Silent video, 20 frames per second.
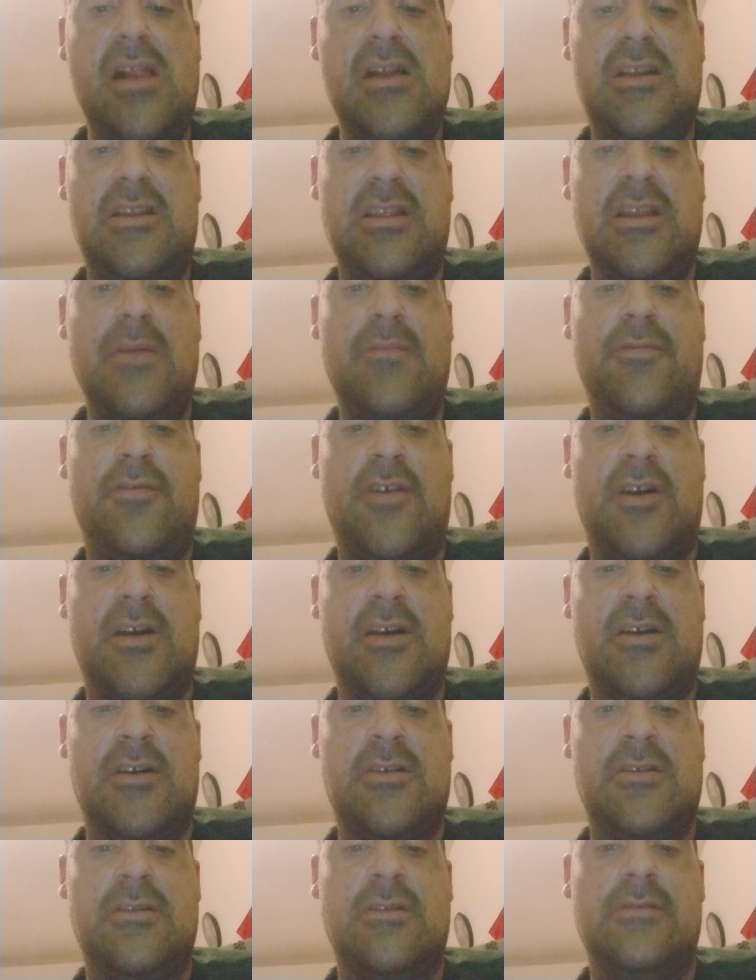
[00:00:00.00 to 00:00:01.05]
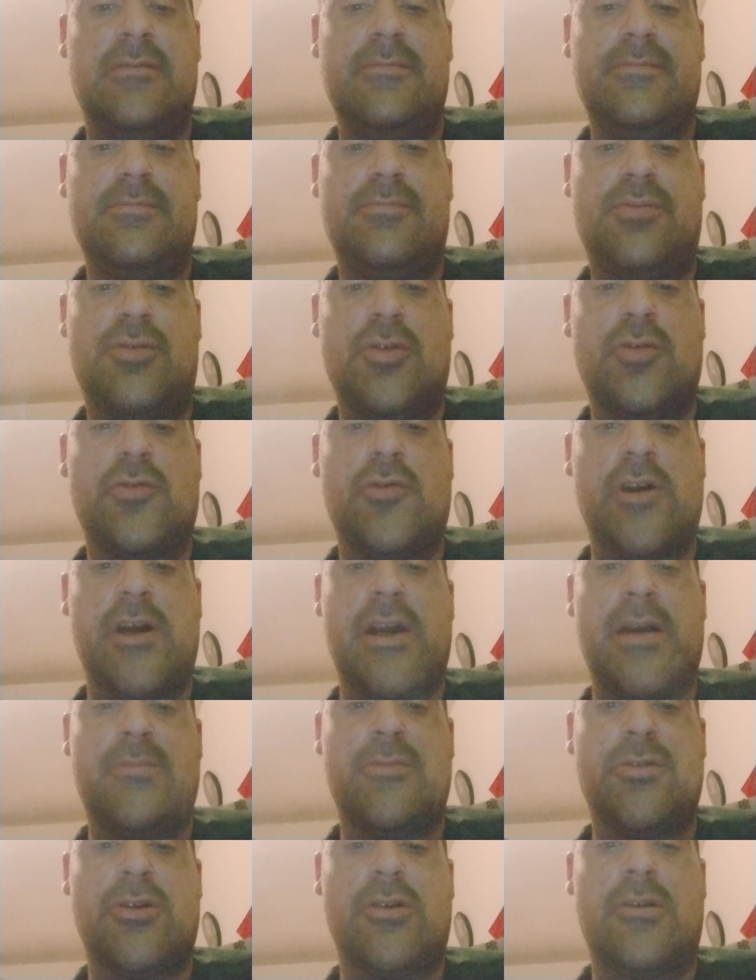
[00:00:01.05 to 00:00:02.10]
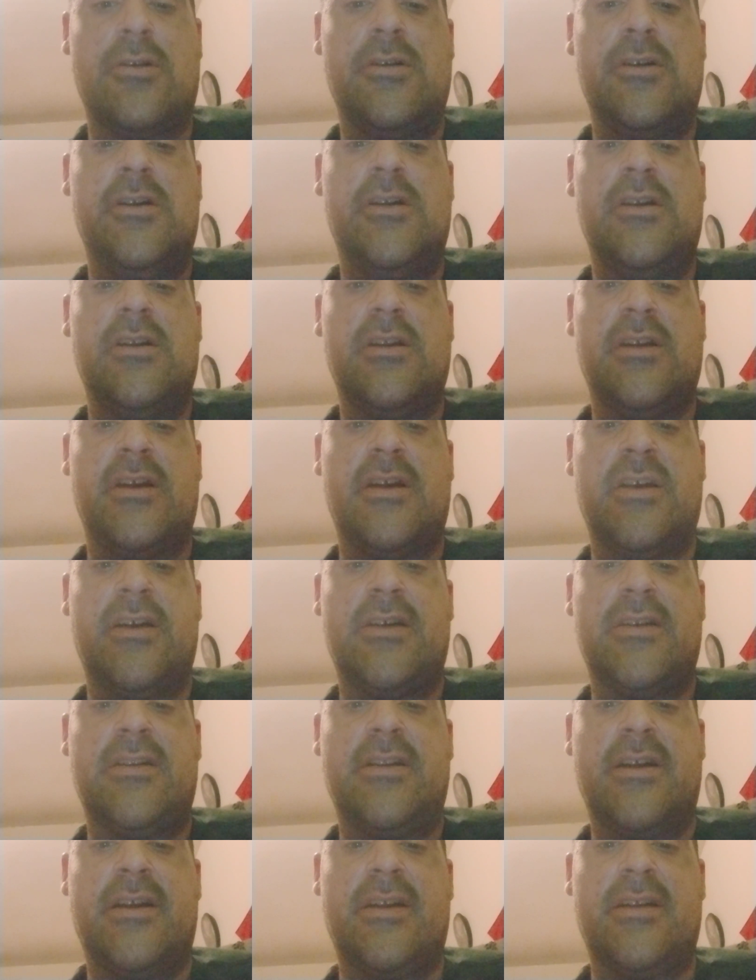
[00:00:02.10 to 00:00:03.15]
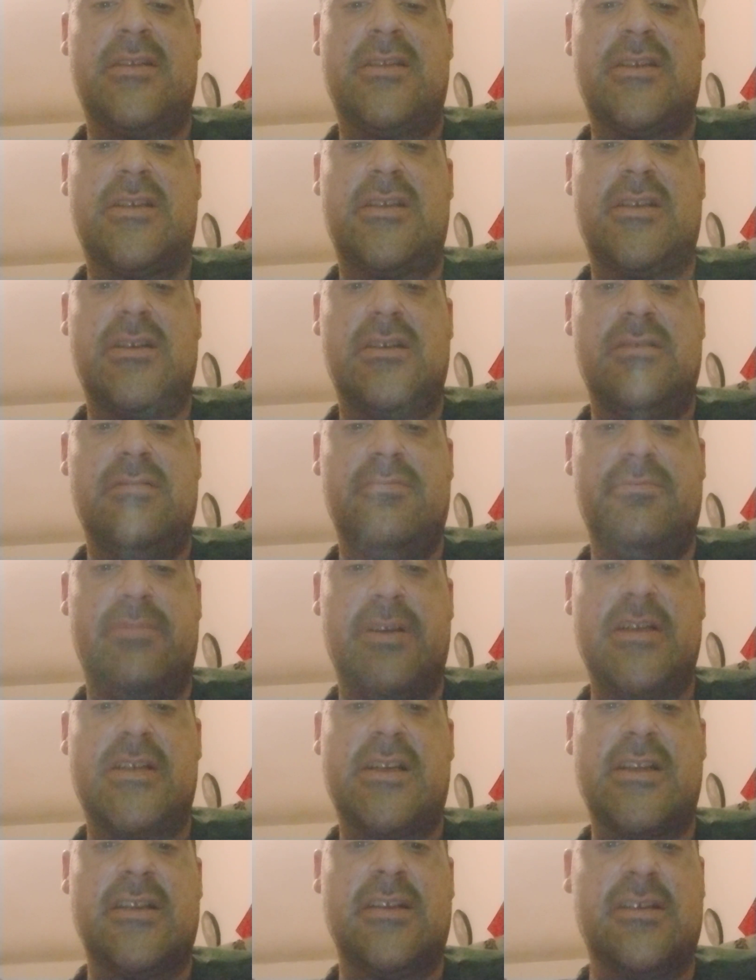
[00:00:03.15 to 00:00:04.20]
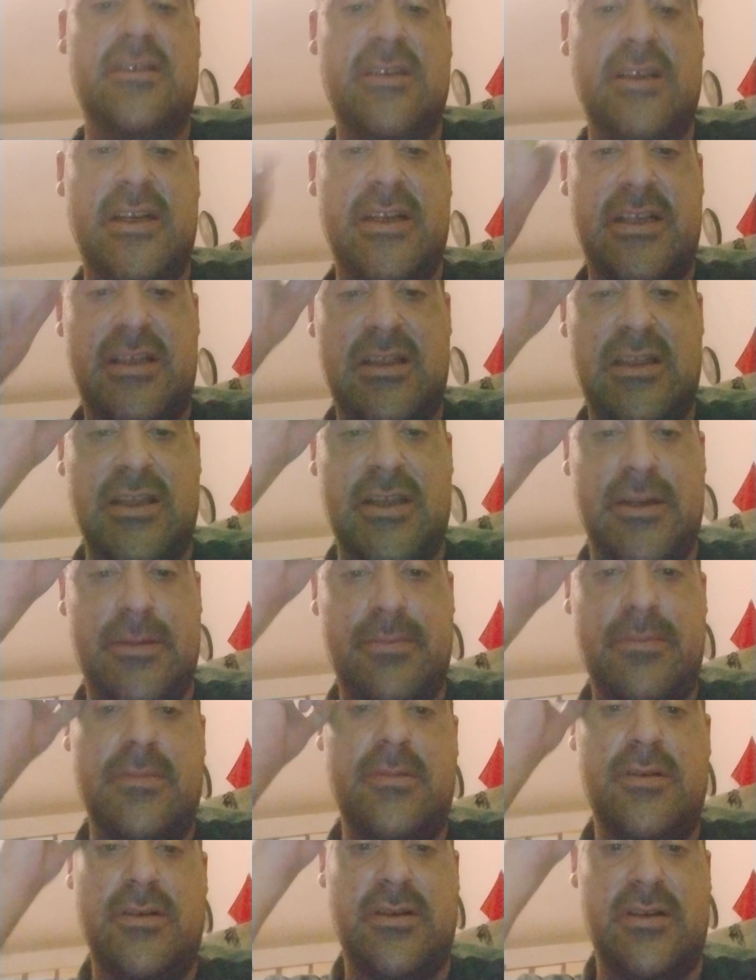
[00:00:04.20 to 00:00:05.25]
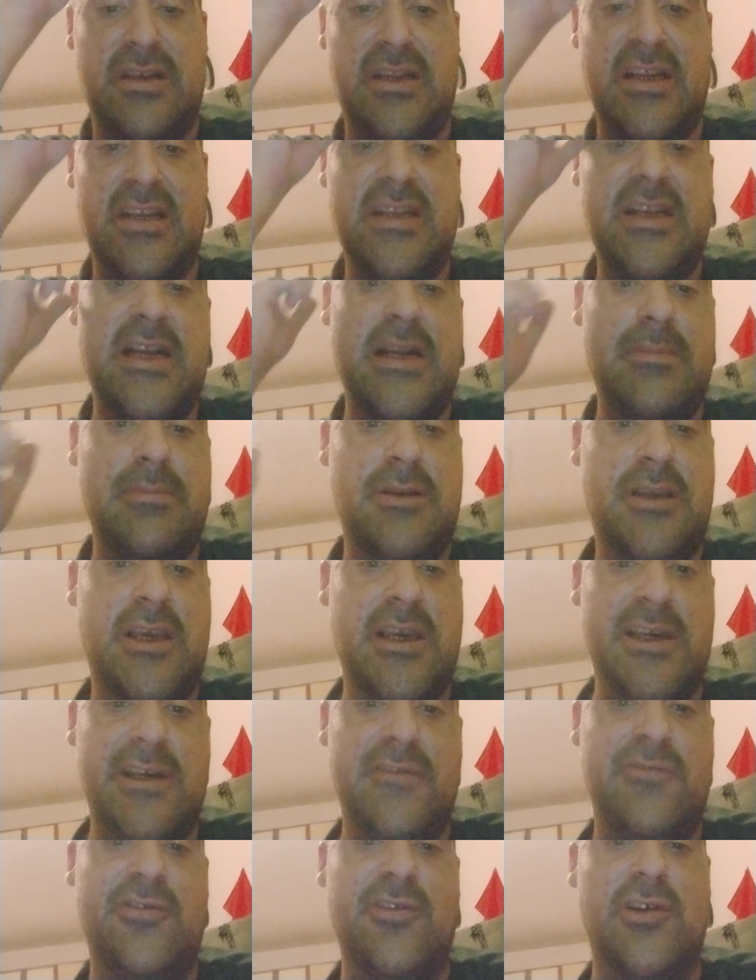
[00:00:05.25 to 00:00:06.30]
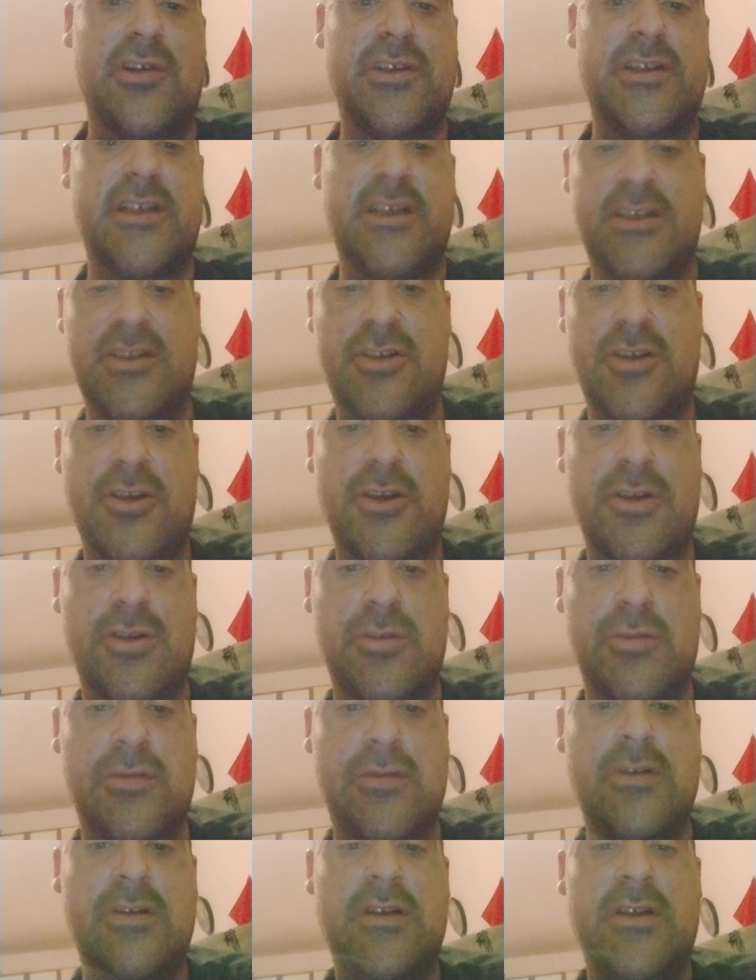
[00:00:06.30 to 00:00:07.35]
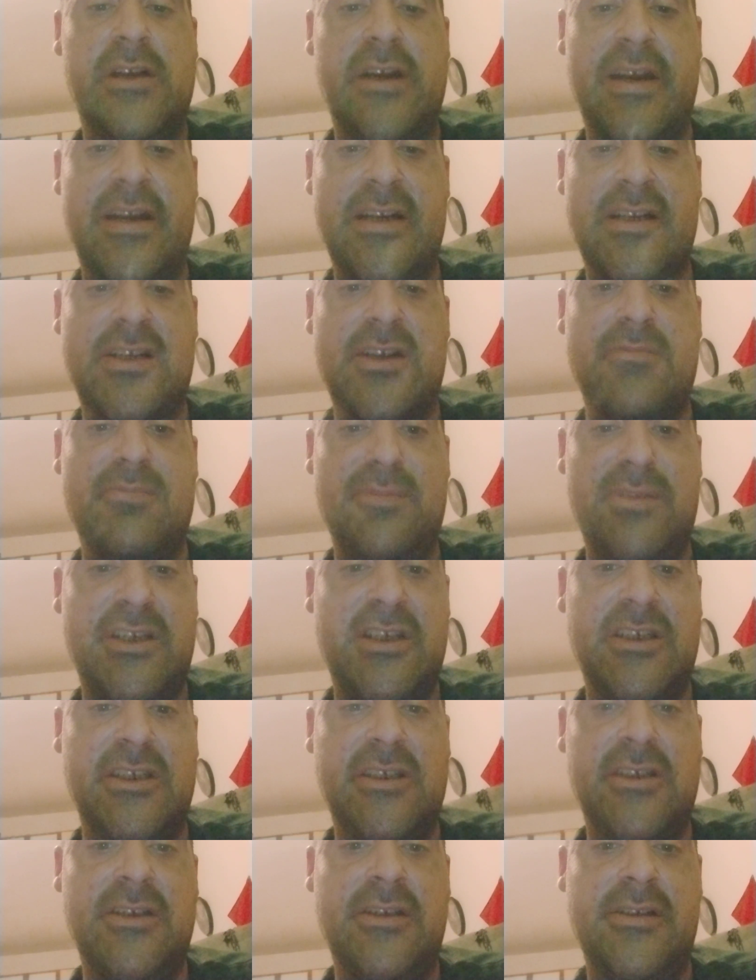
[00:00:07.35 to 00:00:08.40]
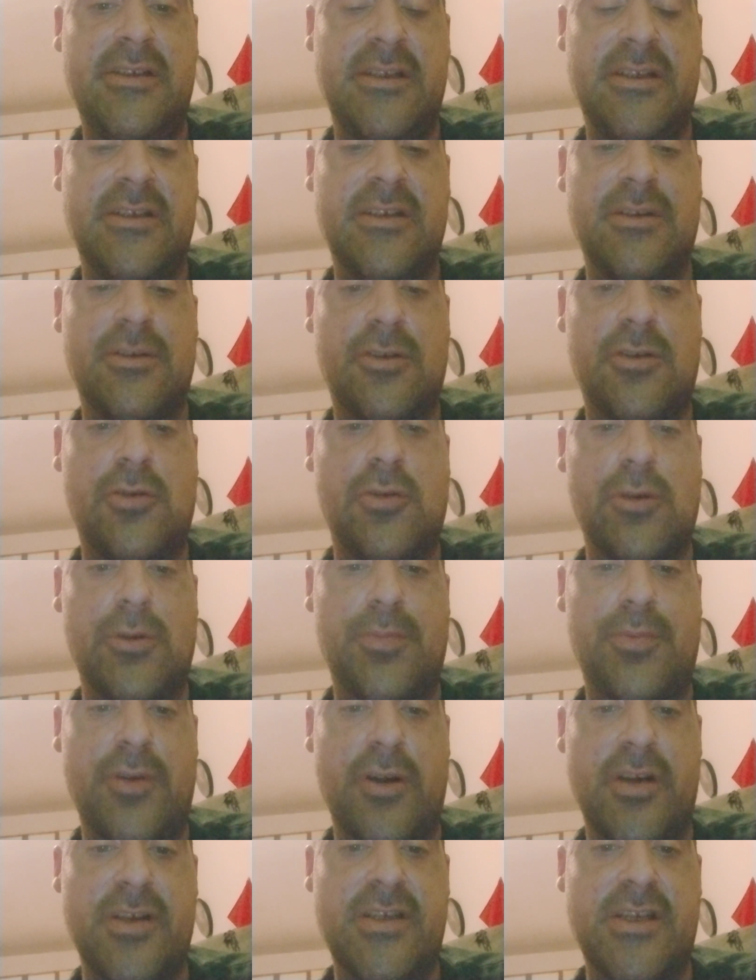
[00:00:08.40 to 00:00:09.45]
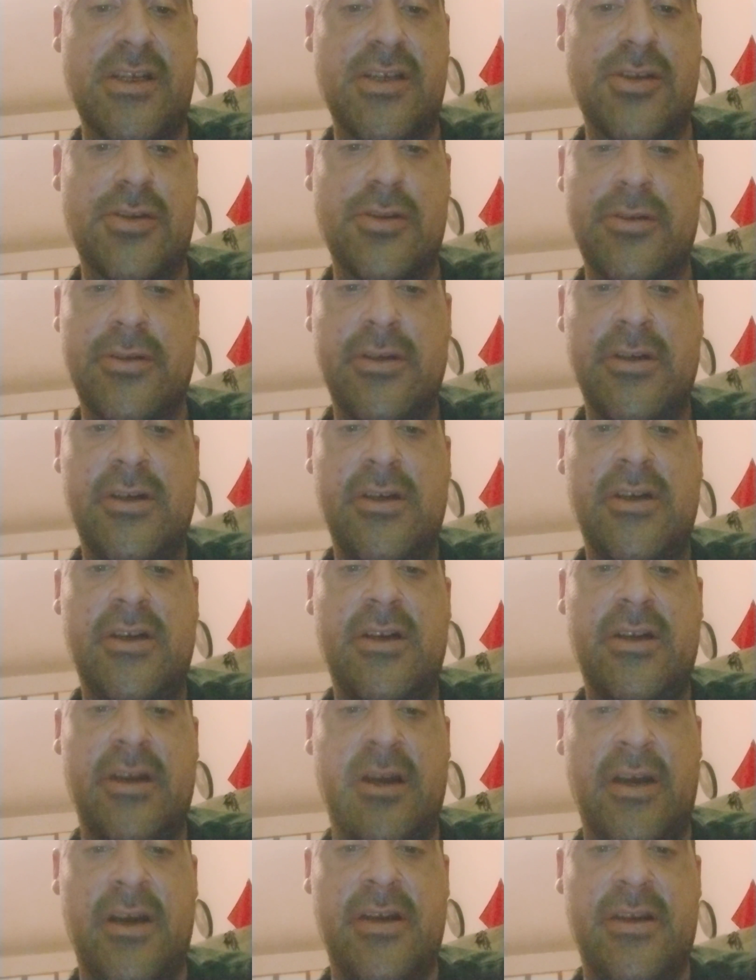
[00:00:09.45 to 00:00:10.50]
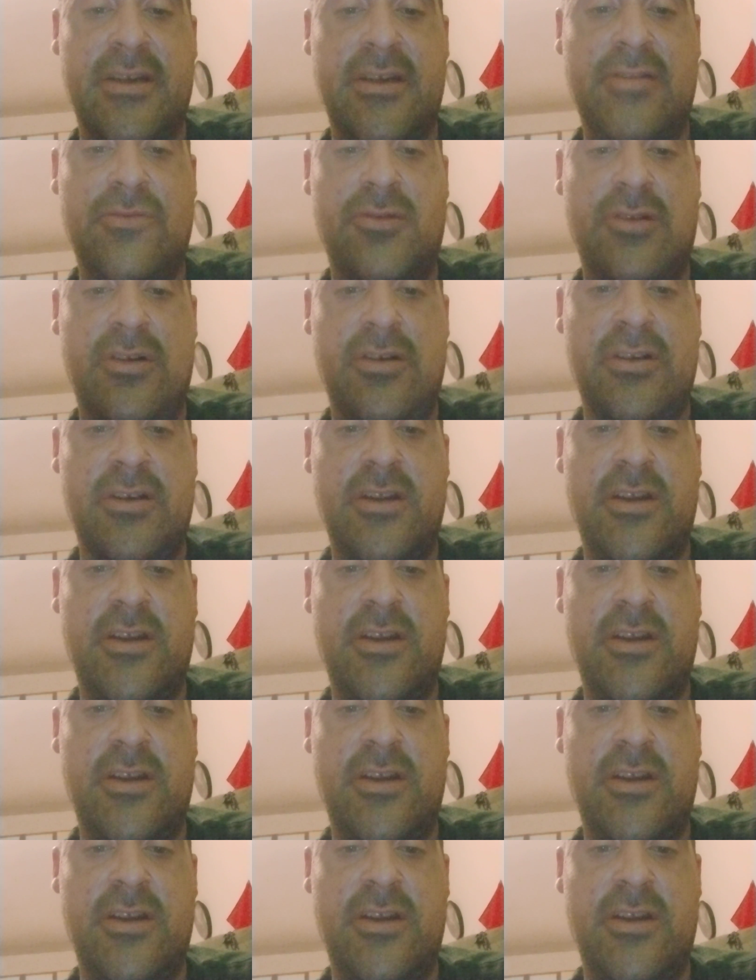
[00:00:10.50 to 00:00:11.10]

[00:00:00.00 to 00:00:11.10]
clip file programmer that's basically like clip nicknamed KIF on the internal as a me in the core processor in